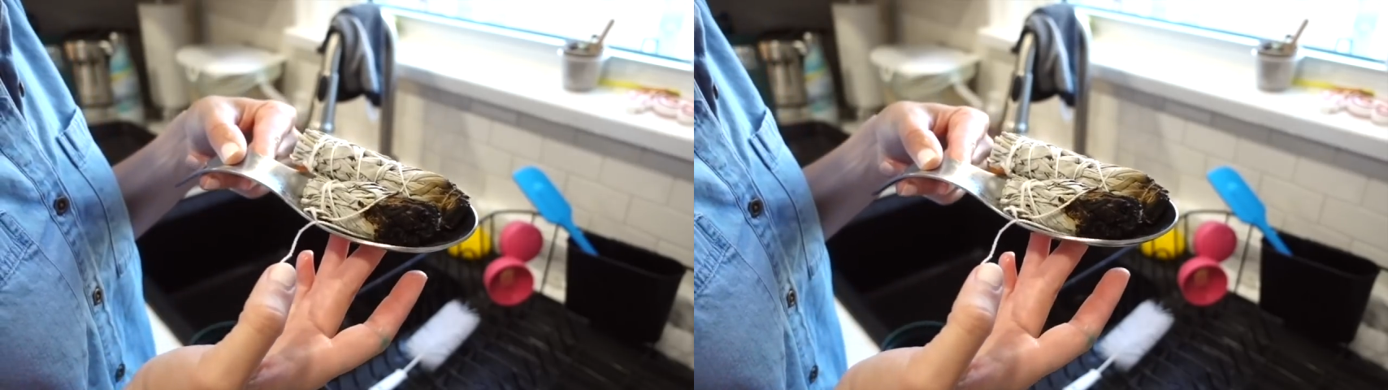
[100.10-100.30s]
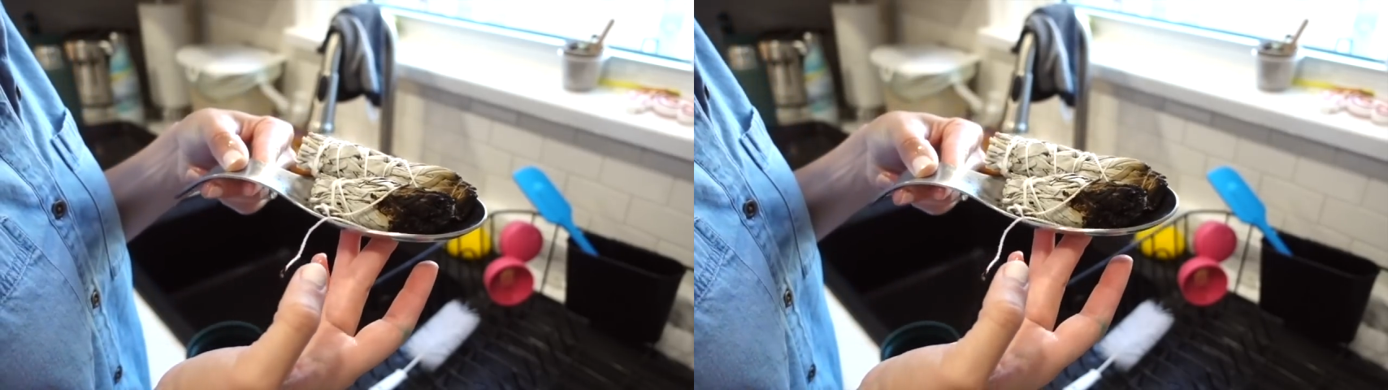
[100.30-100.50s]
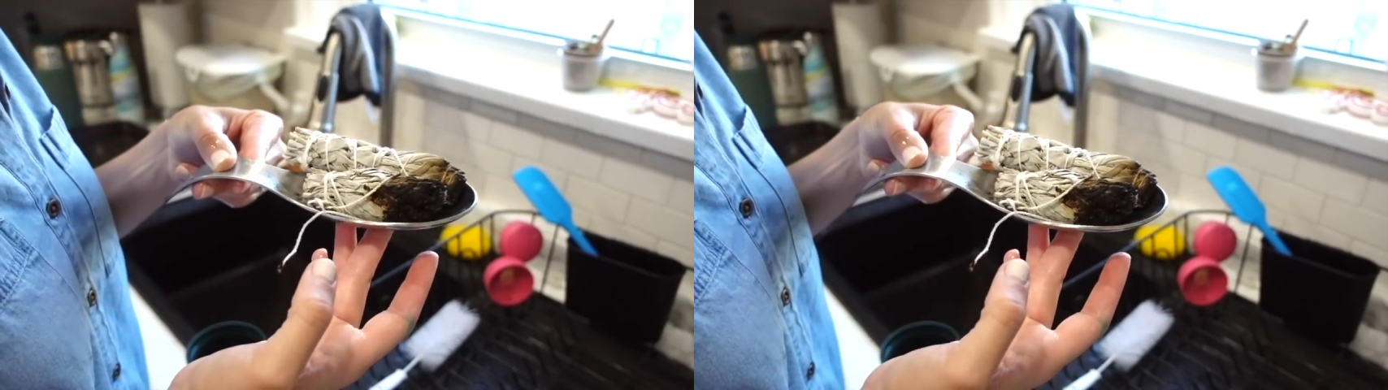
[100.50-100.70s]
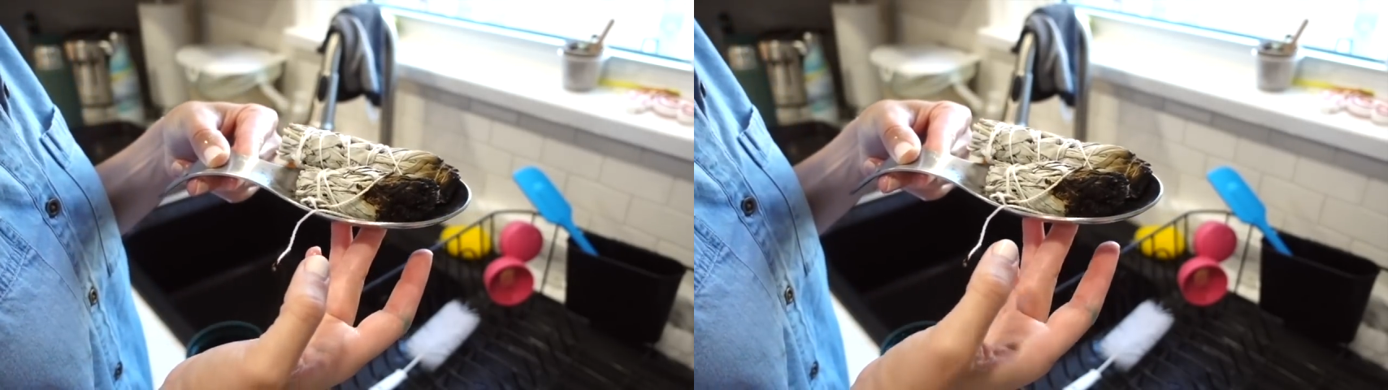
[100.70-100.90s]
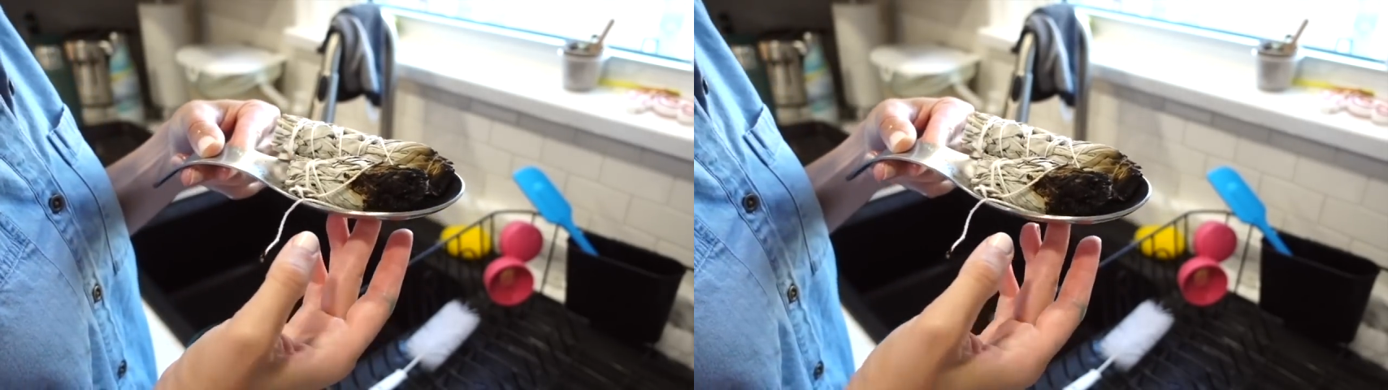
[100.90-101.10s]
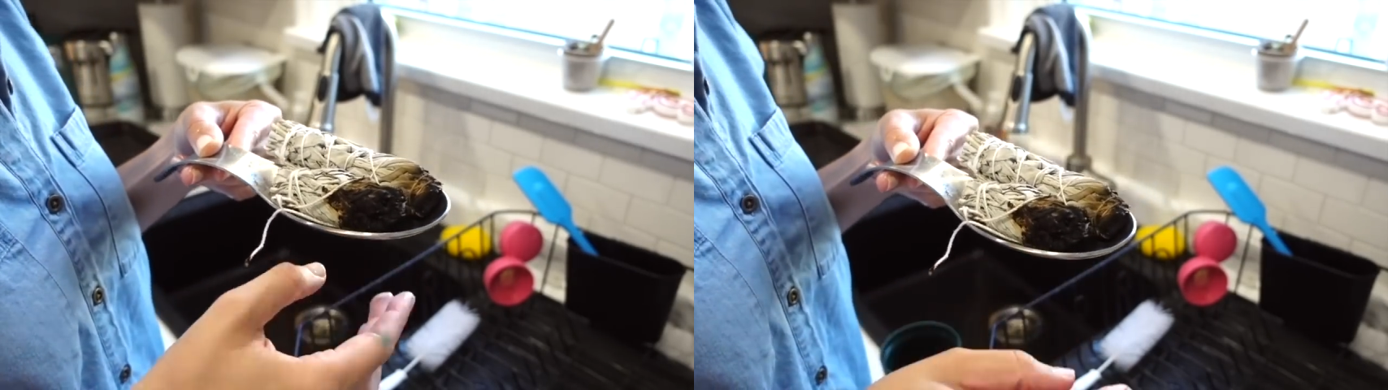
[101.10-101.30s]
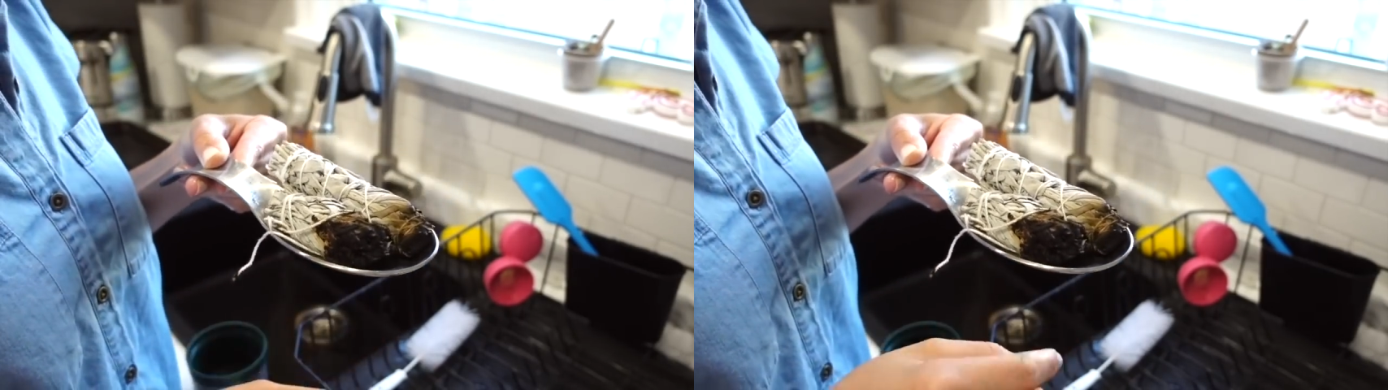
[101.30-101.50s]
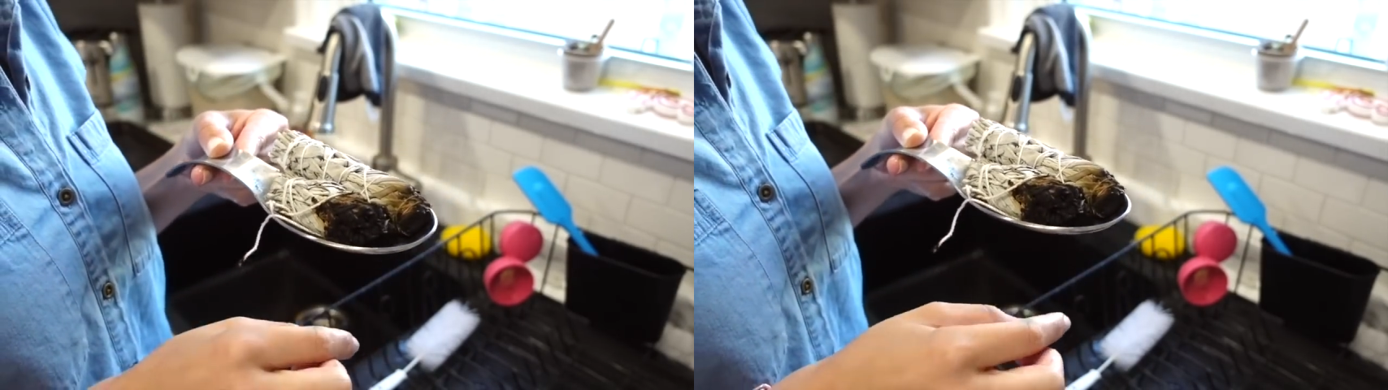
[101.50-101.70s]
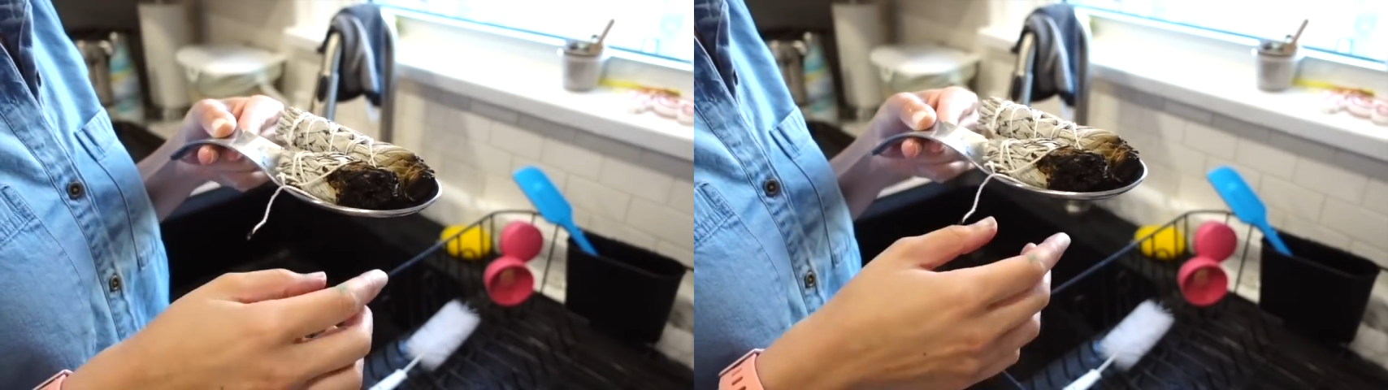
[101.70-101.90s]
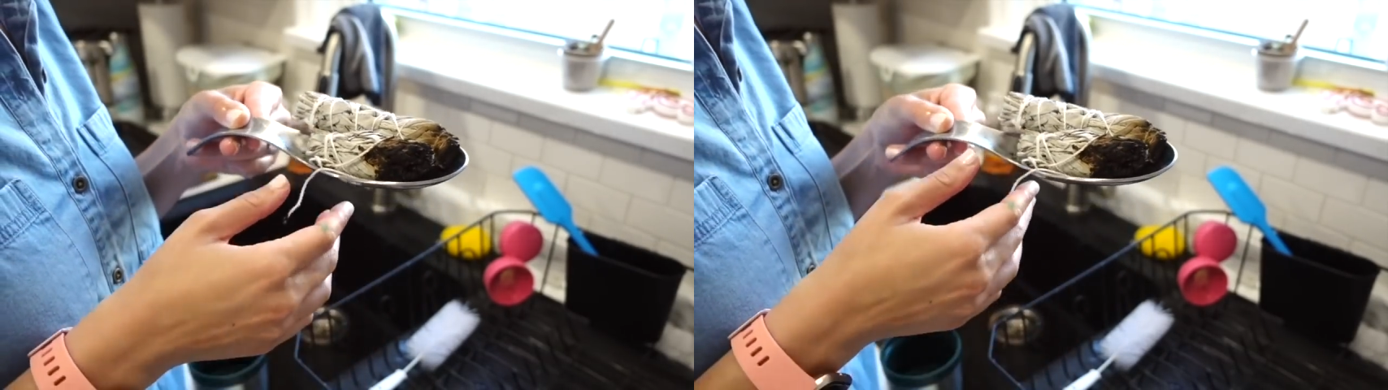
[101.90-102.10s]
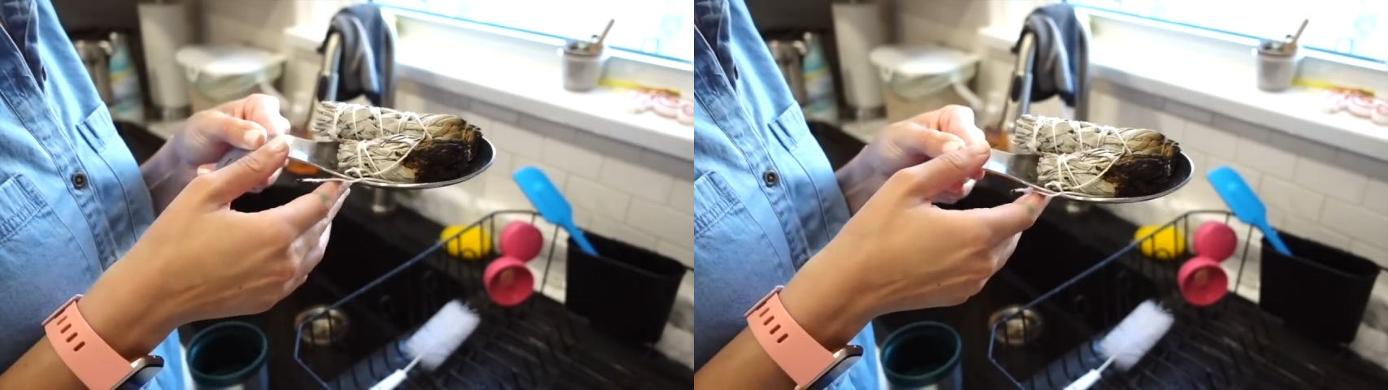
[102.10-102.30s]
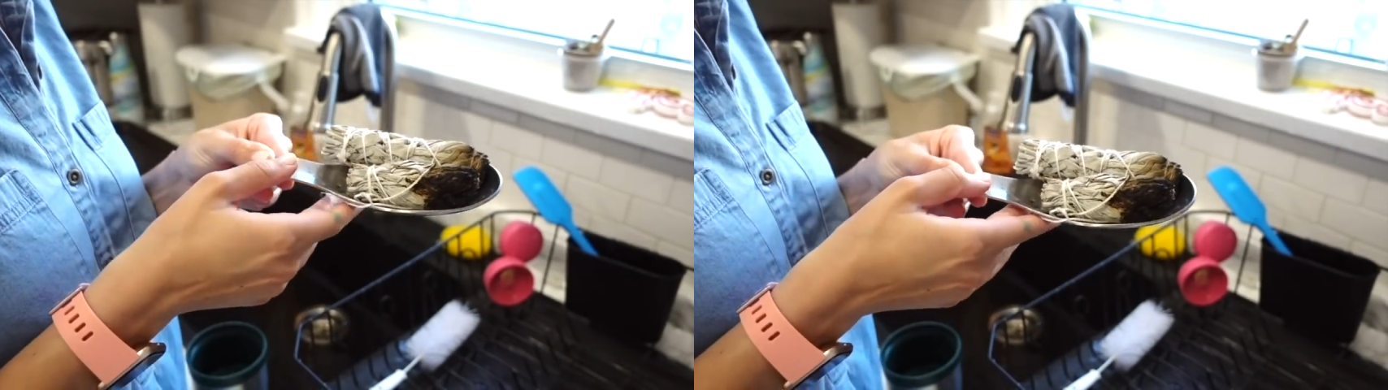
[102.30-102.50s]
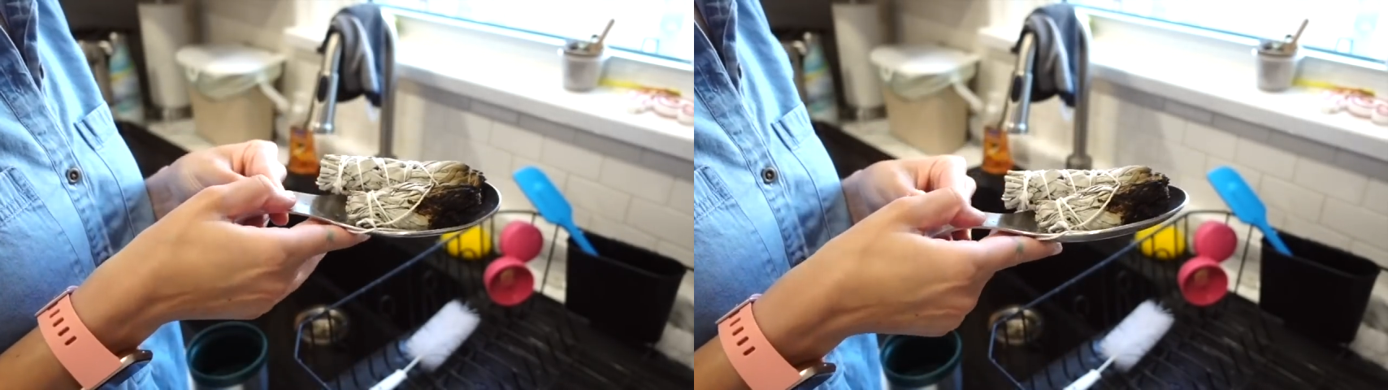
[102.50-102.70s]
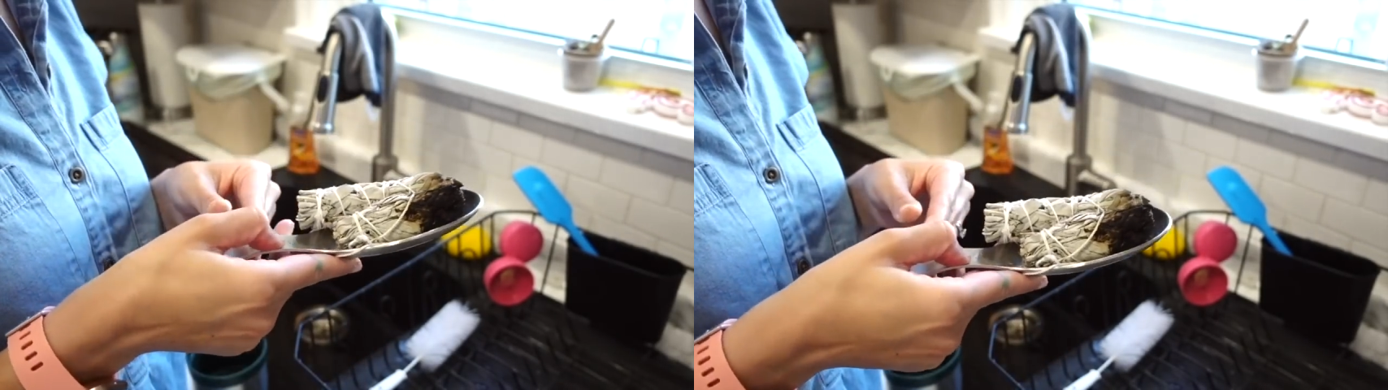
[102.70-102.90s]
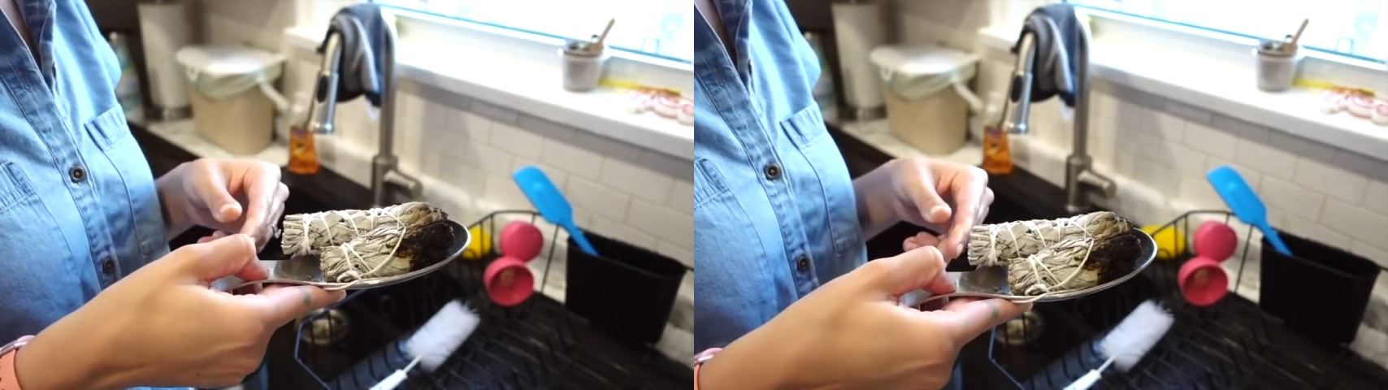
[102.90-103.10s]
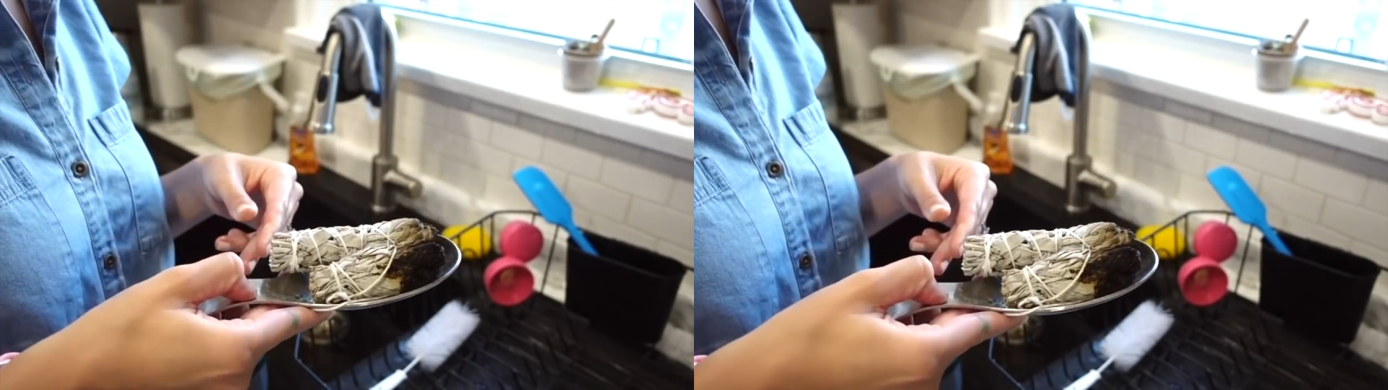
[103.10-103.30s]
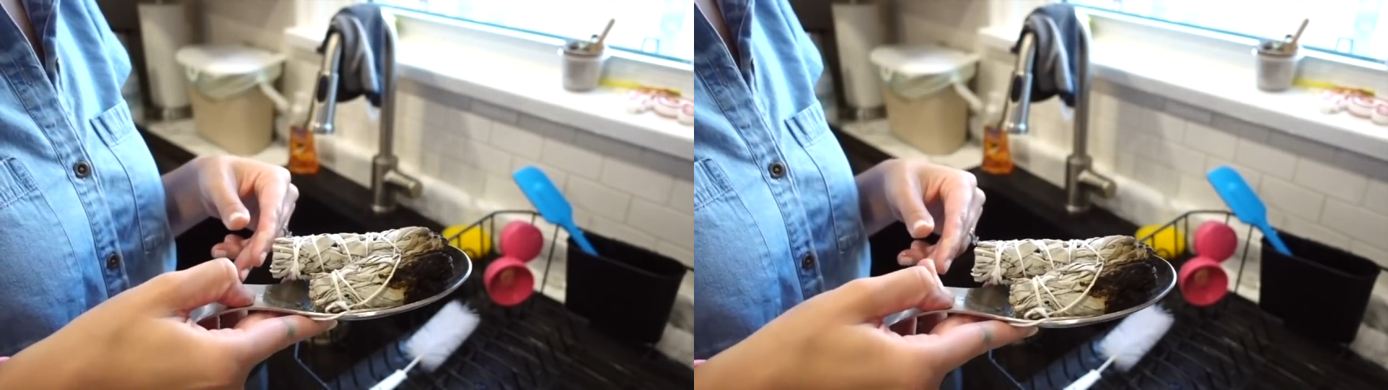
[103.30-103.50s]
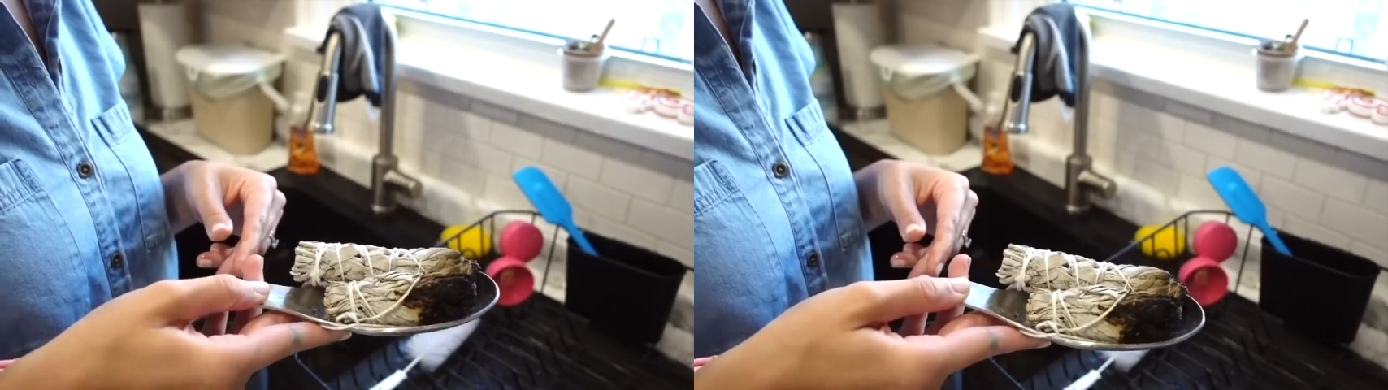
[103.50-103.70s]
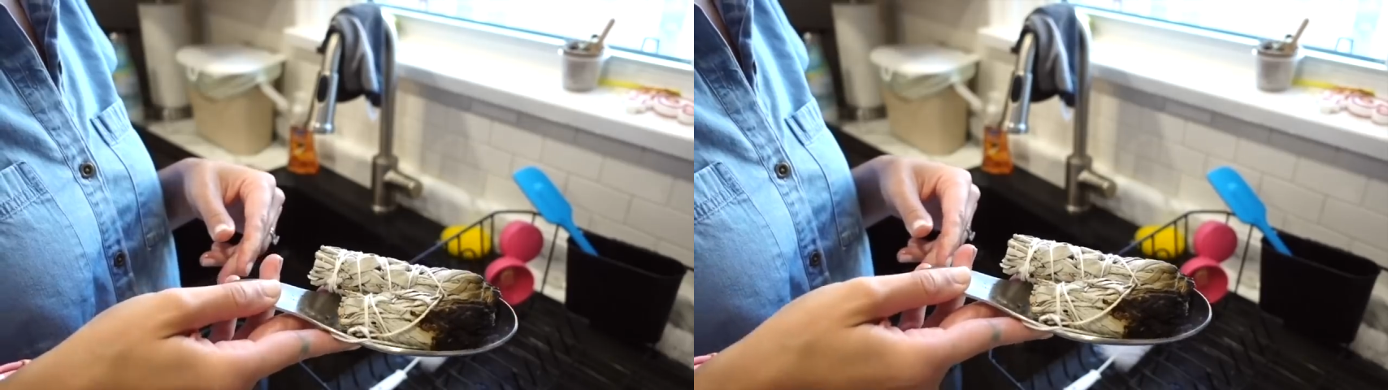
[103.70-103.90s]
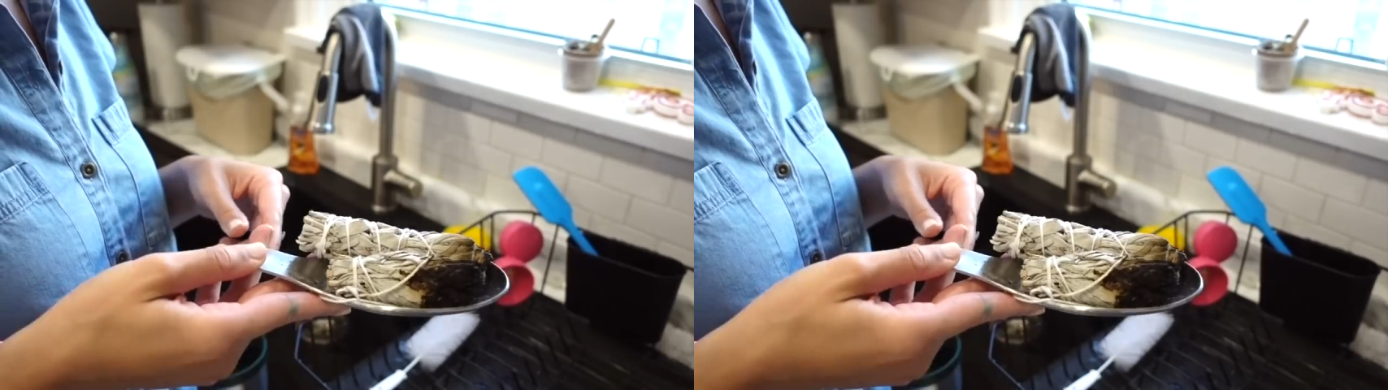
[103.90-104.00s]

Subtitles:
[unreadable: no face in view]